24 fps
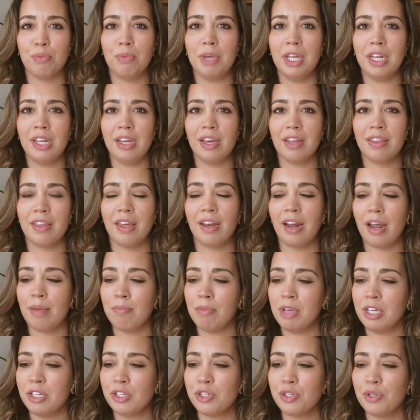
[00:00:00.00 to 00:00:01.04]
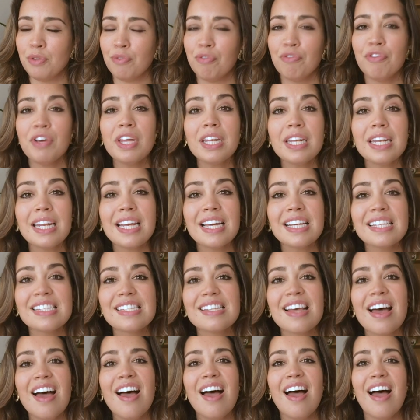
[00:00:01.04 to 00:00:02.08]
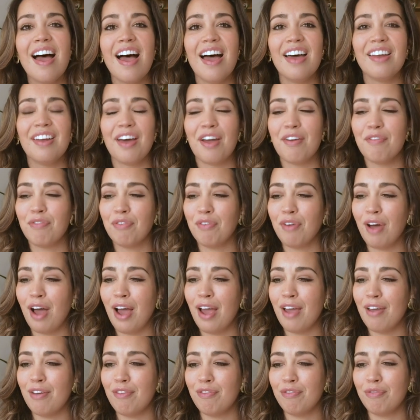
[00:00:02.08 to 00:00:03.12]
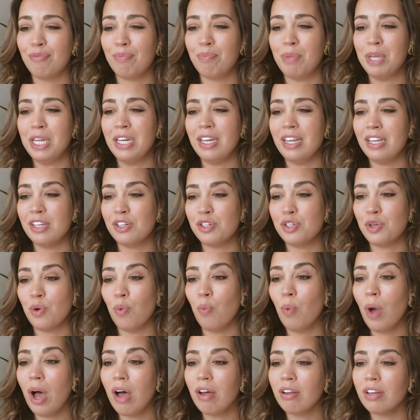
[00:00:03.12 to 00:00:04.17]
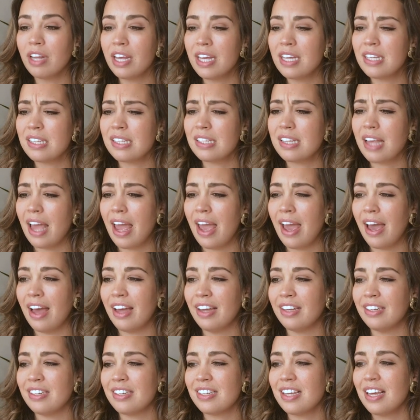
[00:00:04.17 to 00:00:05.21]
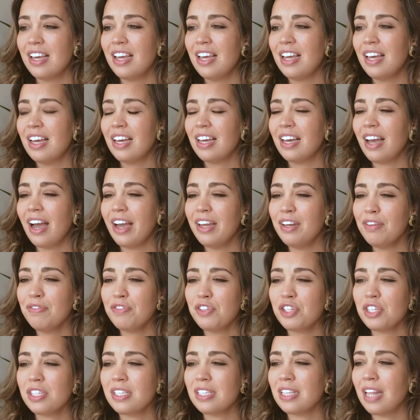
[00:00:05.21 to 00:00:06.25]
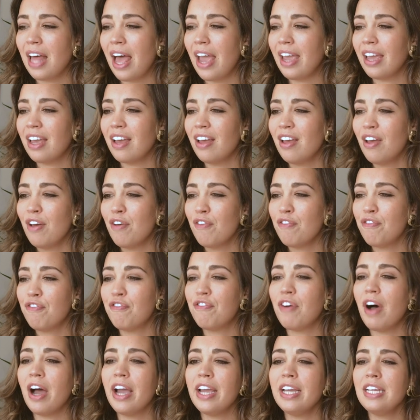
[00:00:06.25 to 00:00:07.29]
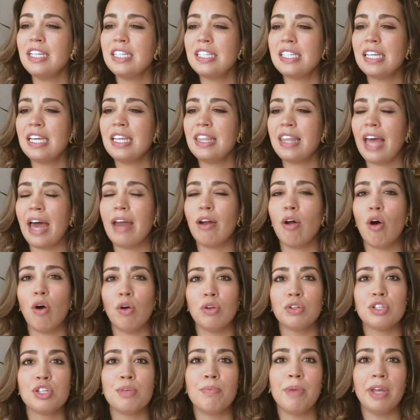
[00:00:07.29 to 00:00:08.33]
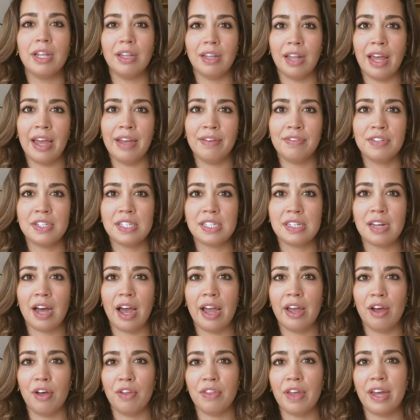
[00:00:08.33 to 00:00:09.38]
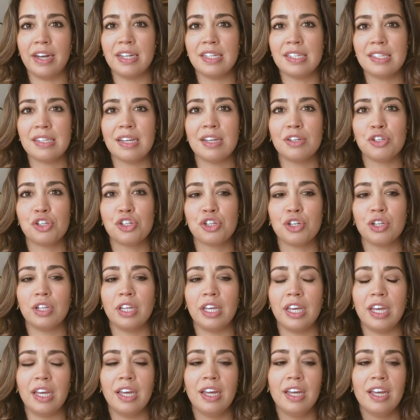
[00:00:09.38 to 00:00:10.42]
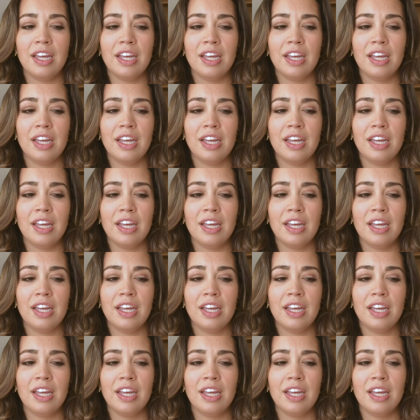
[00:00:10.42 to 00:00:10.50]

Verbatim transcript: media that I'm into fitness and I've, I've been into wellness and kind of just like finding that ultimate lifestyle that essentially